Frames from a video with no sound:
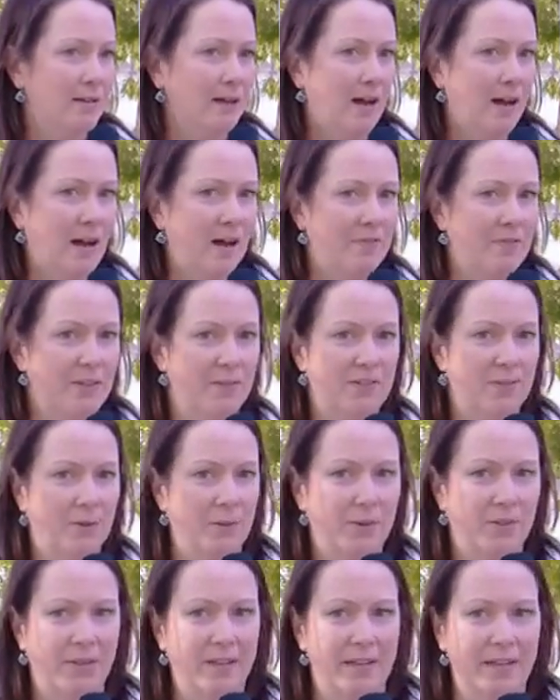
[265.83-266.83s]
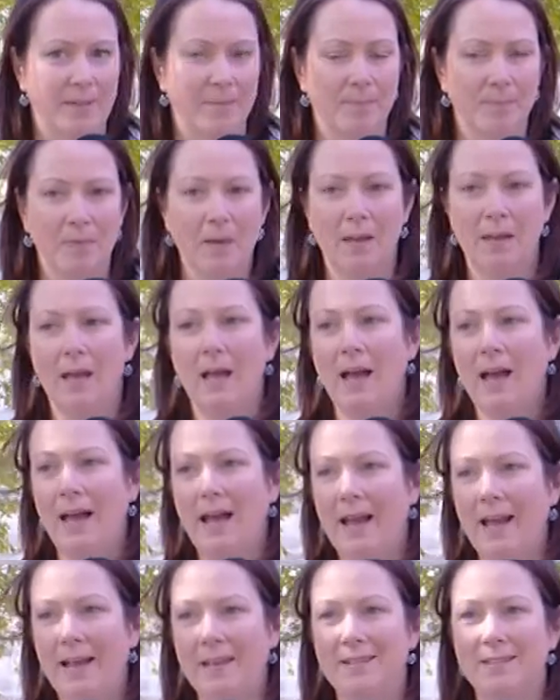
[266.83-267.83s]
off this whole thing.
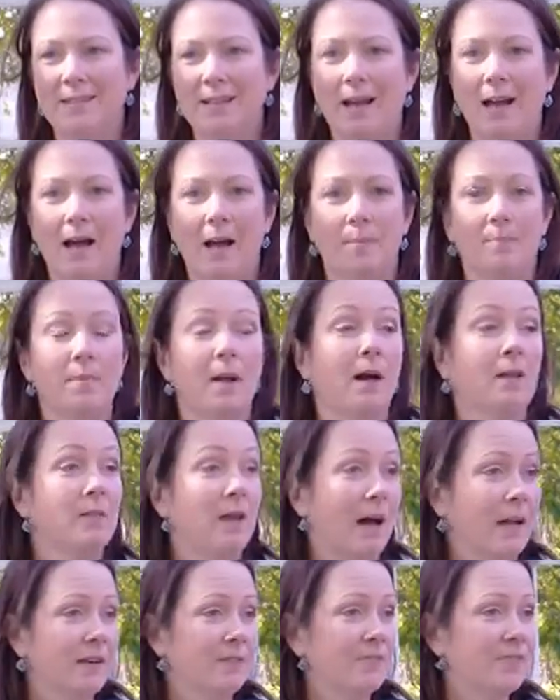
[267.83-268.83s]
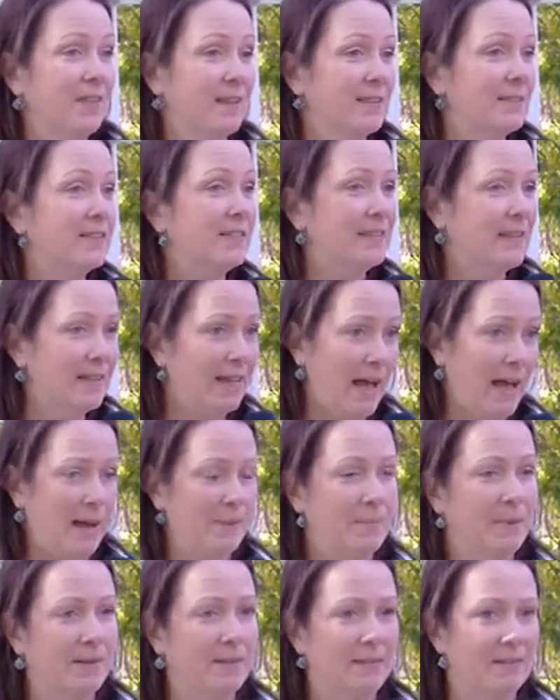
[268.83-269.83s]
And a lot of things did
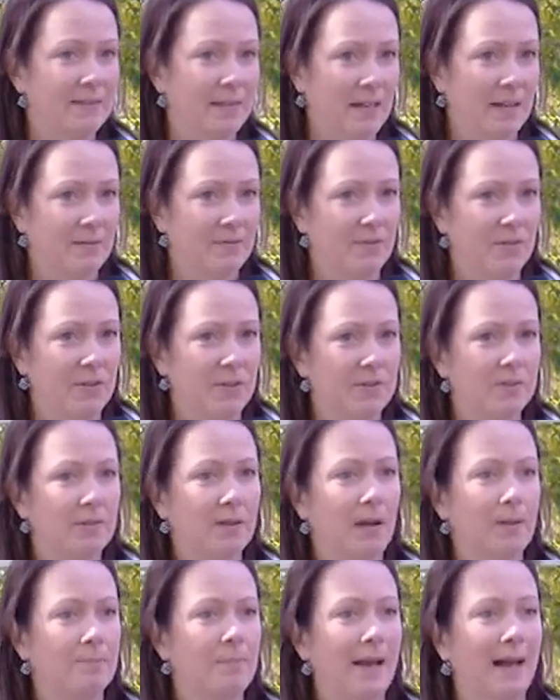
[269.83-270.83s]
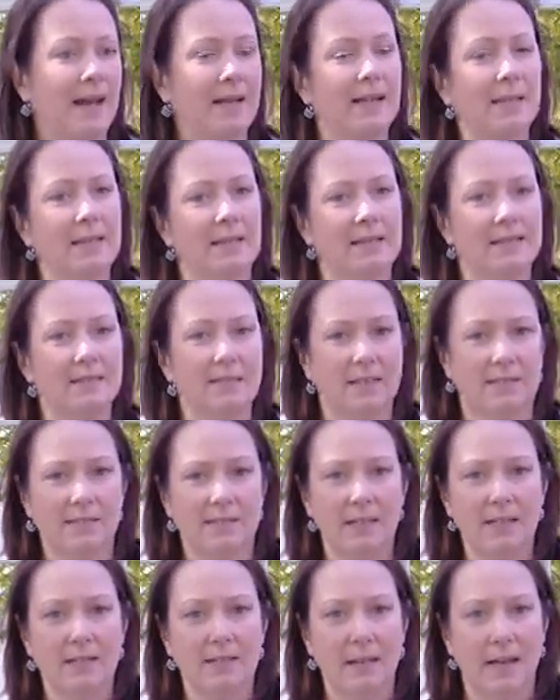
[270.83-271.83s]
happen in Danvers. Back in
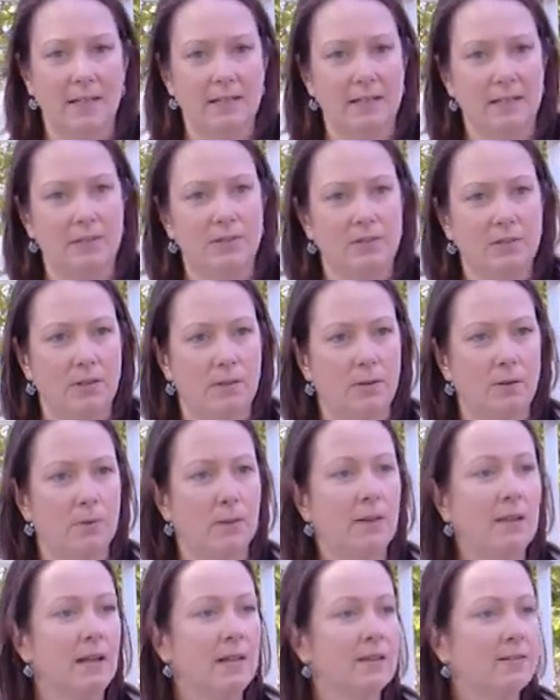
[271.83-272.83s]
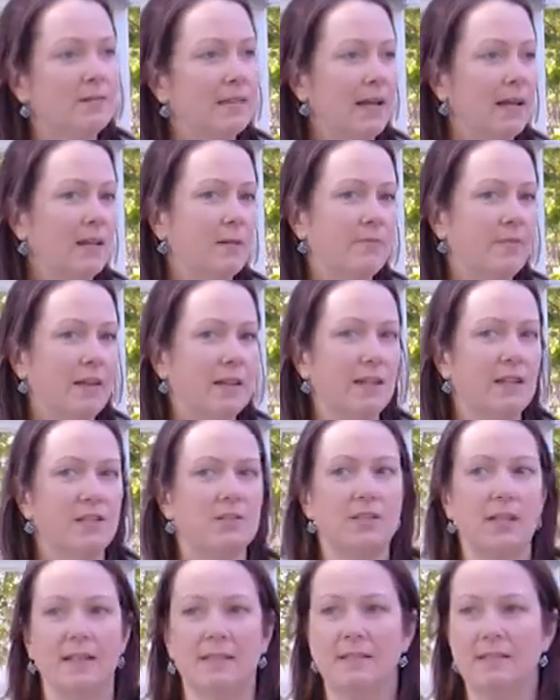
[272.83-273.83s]
1692, Salem
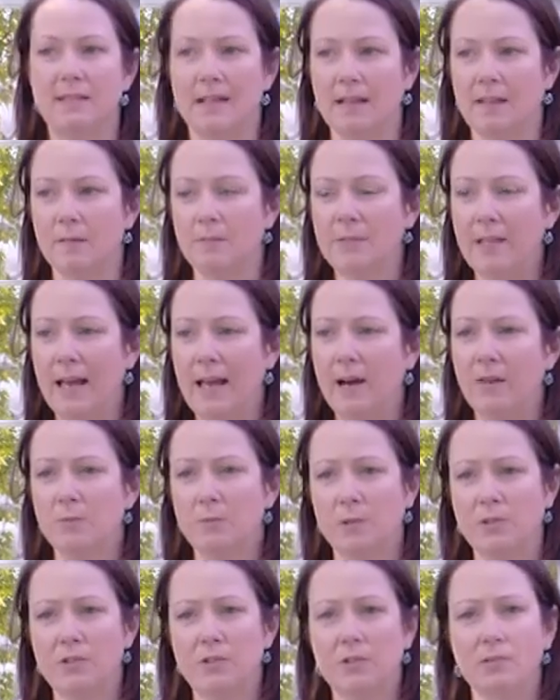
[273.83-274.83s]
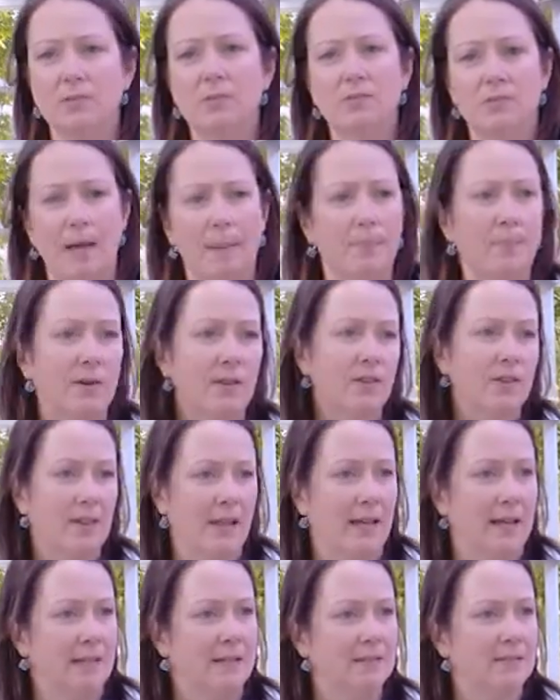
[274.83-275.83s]
Village and Salem Town were two separate
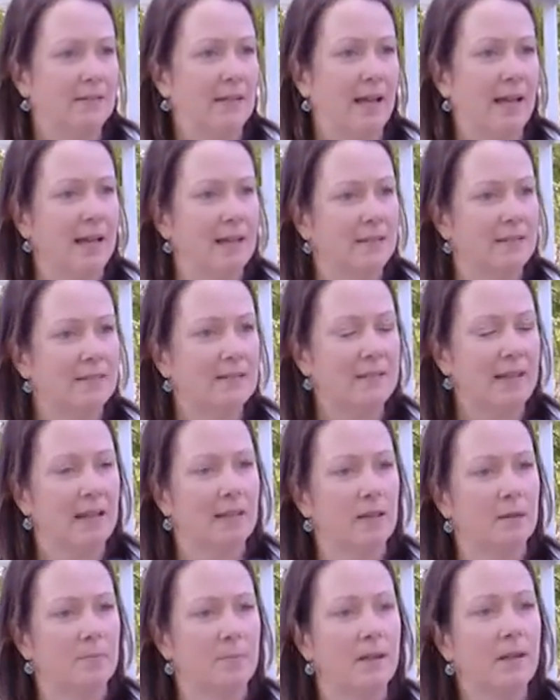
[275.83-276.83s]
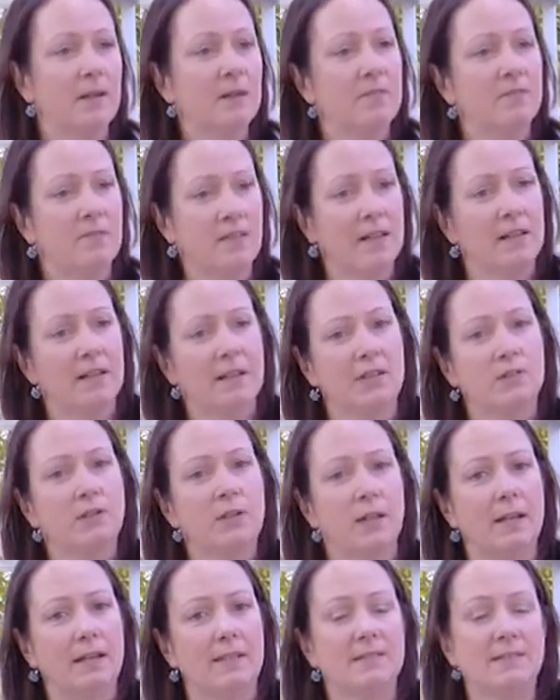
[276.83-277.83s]
things, and Salem
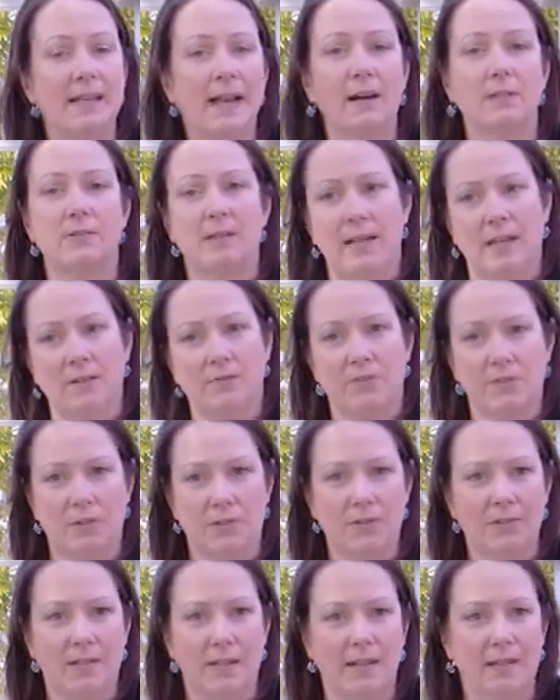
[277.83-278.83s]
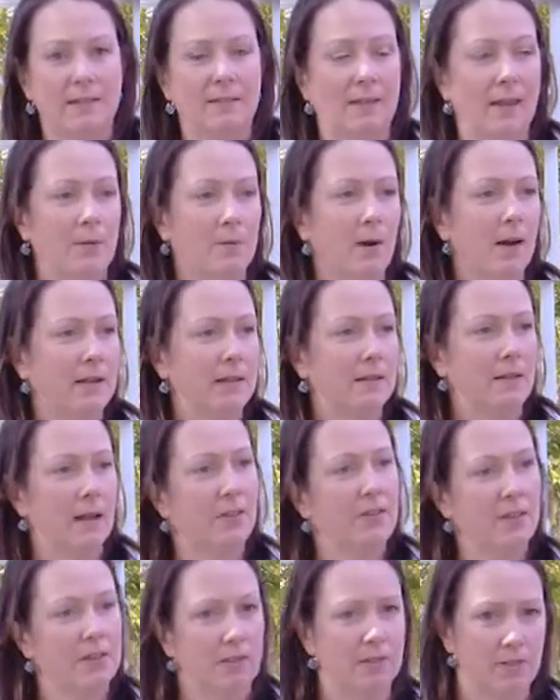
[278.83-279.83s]
Village is now Danvers. They wanted
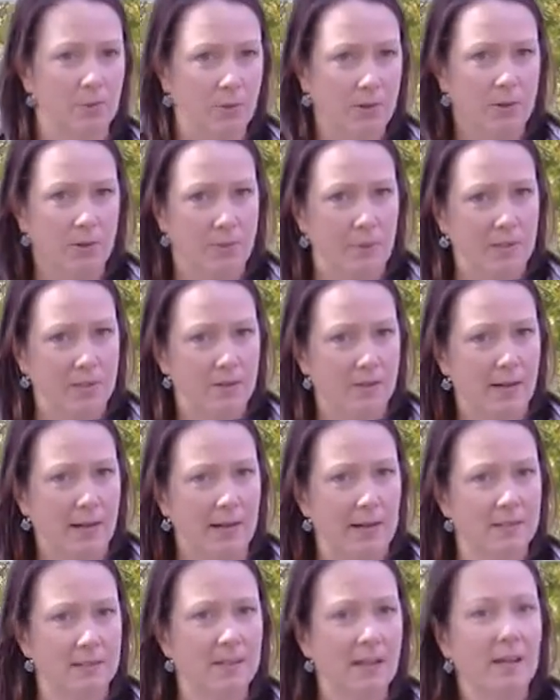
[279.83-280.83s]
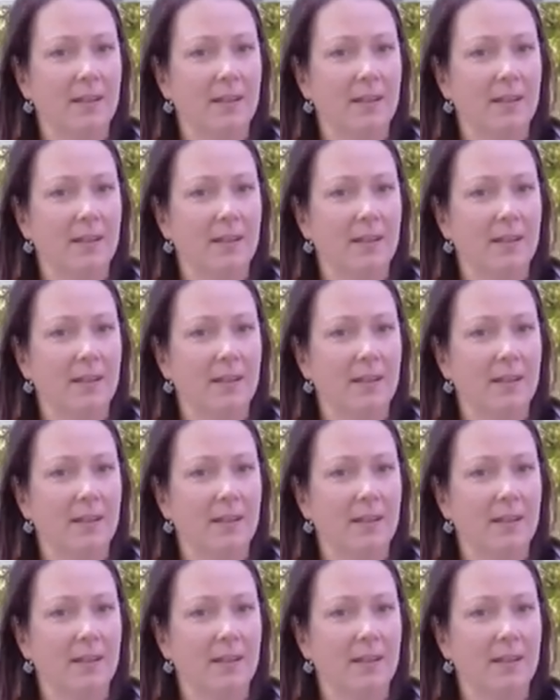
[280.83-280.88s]
nothing to do with the witch trials,